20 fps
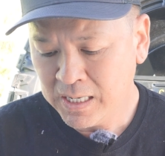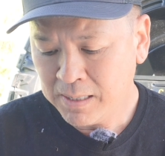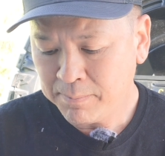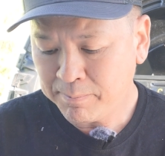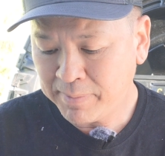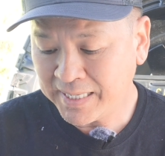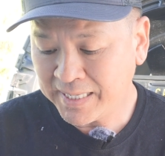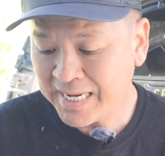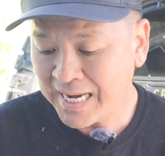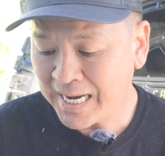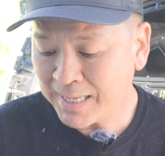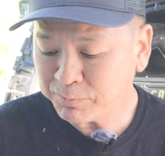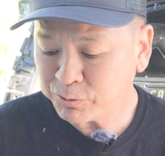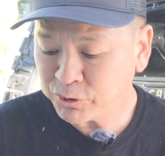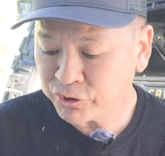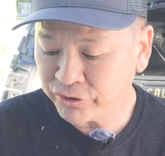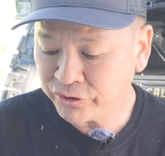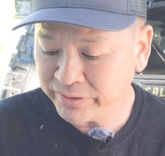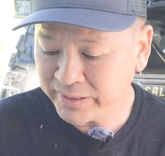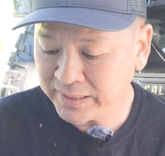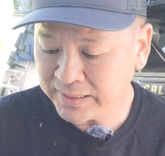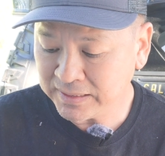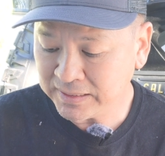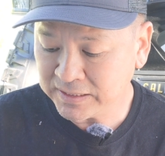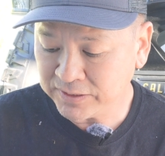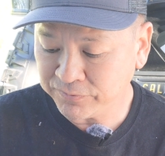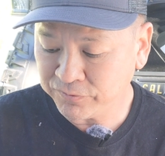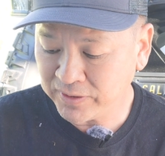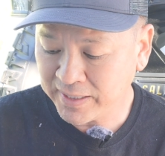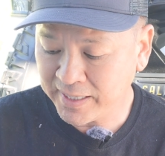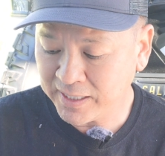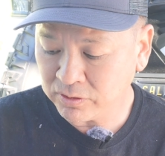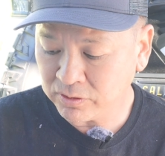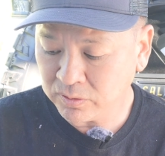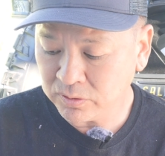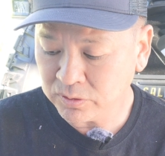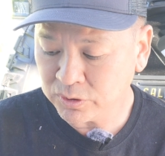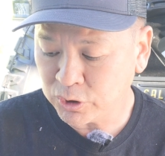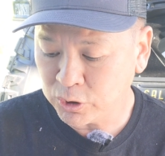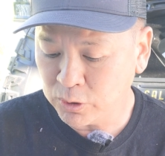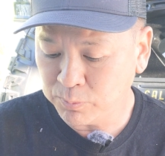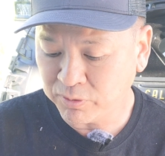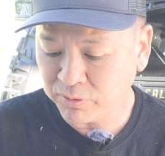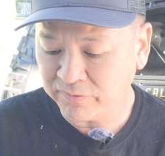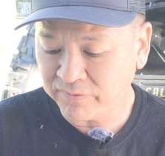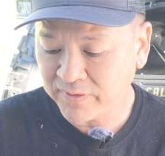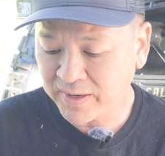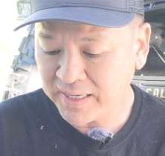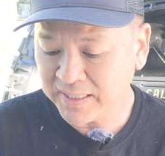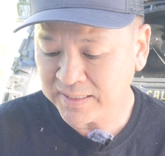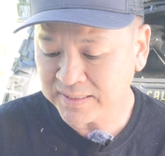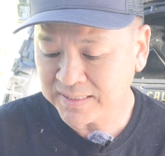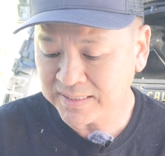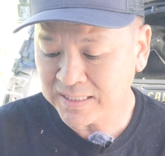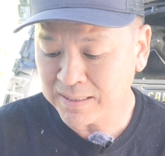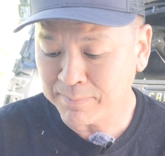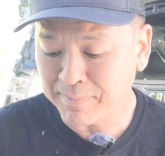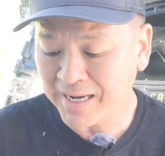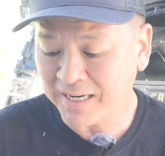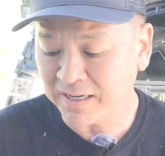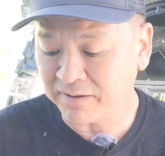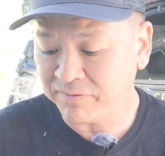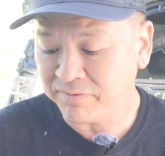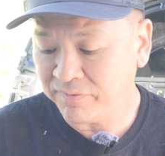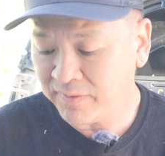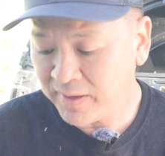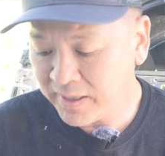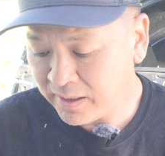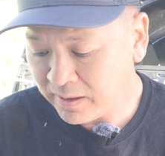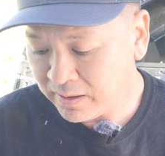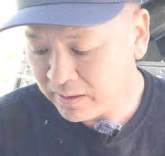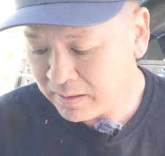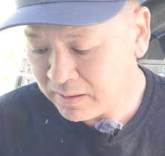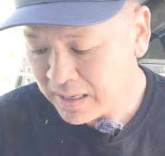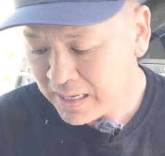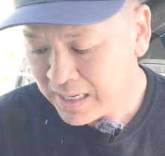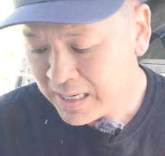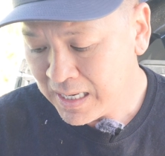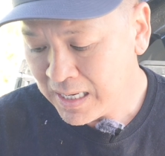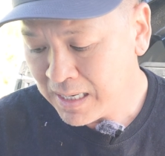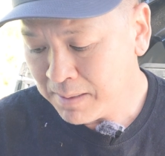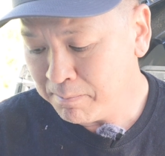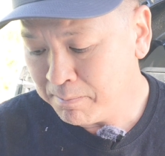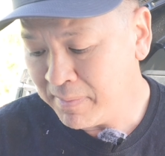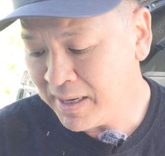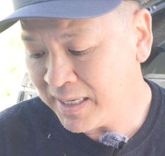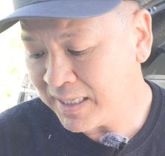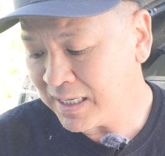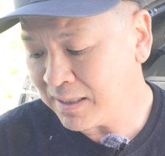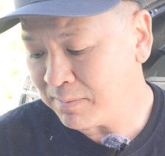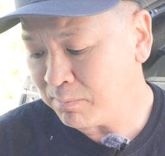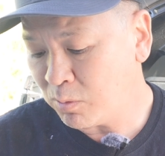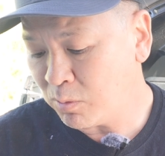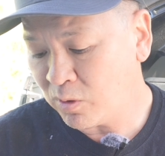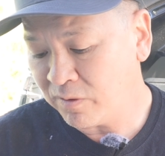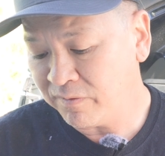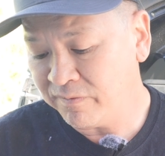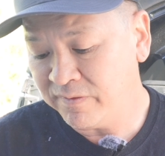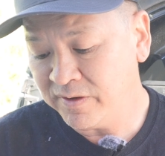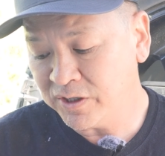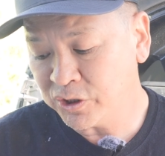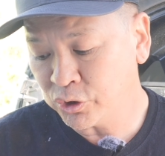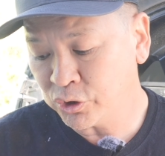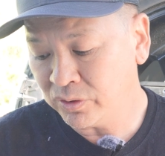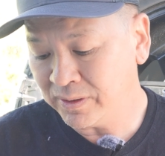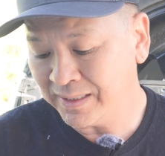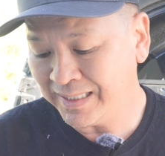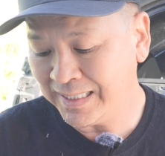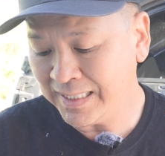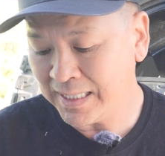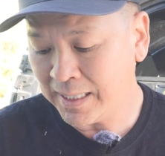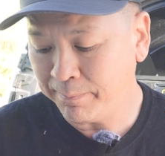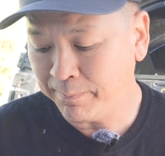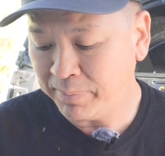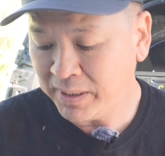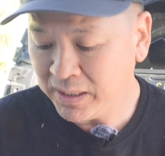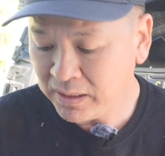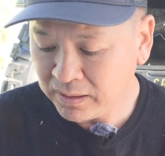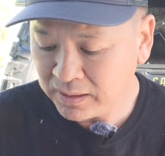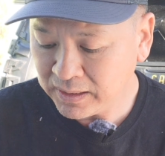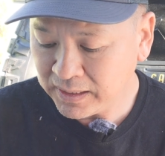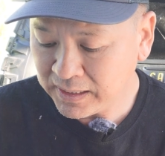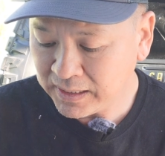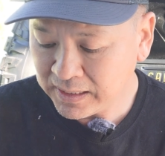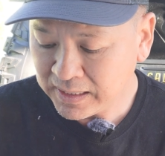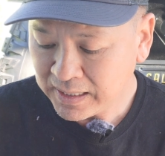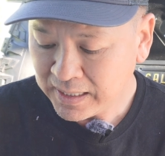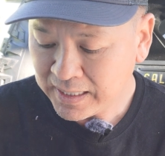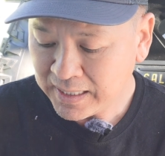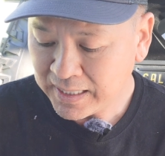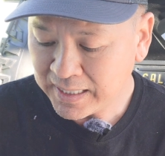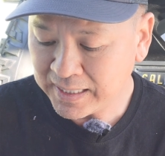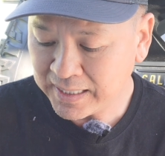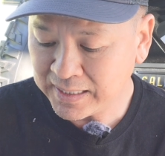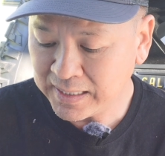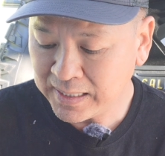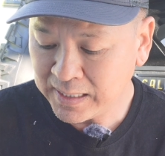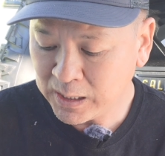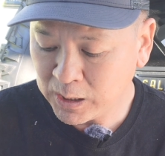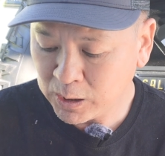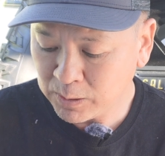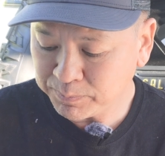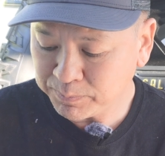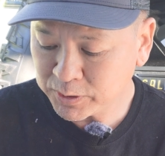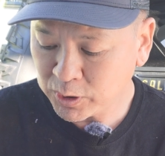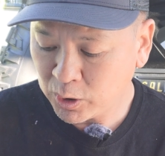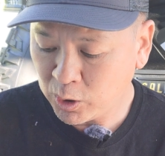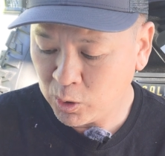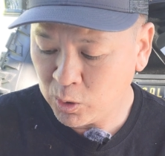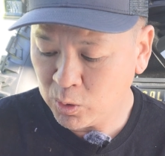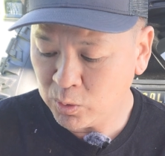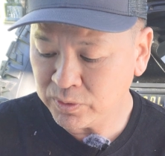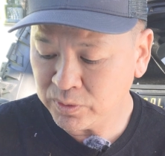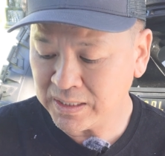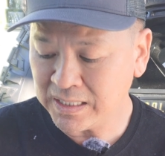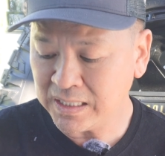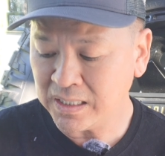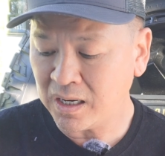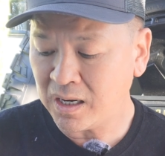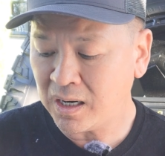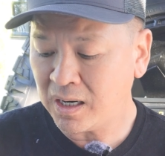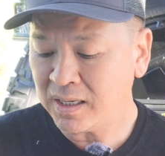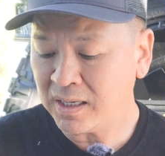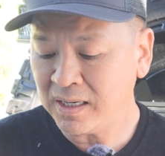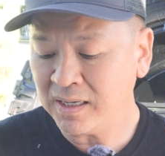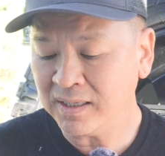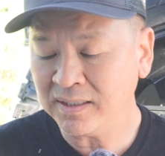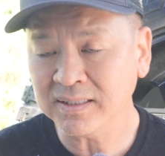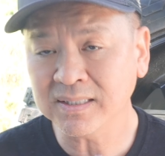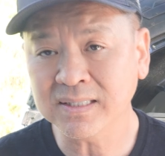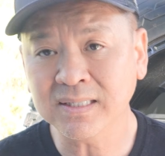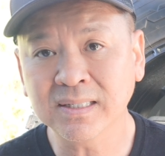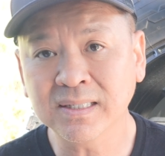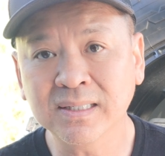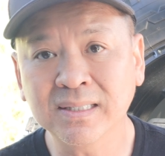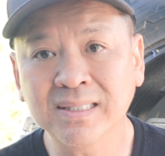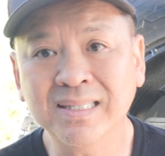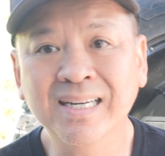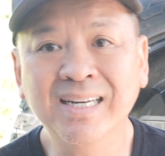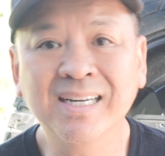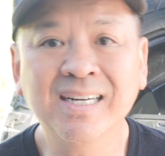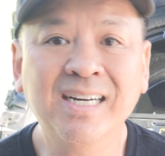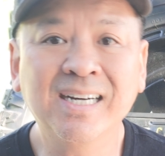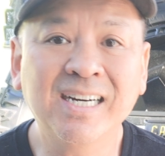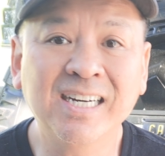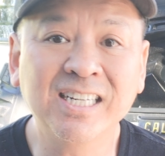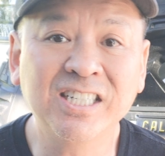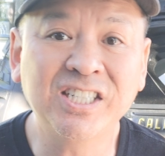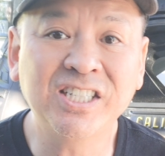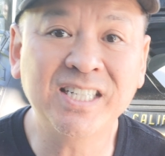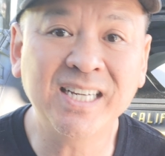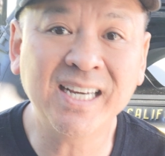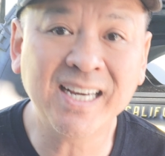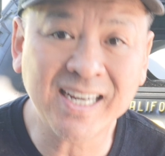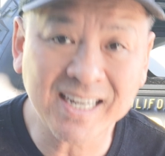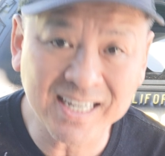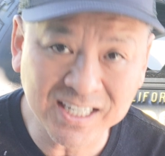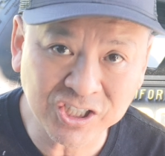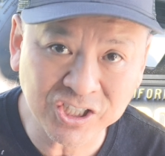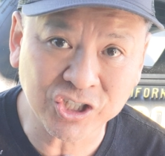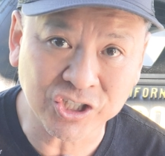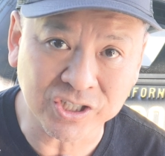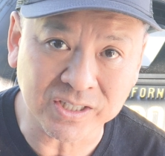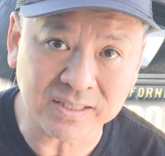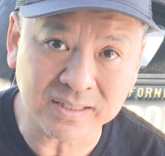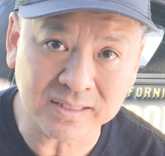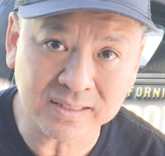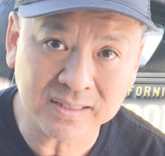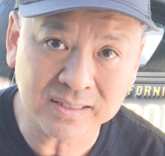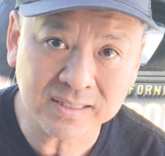By capturing different angles, you provide cinematic flair, make it more visually appealing, and helps hold the audience's attention.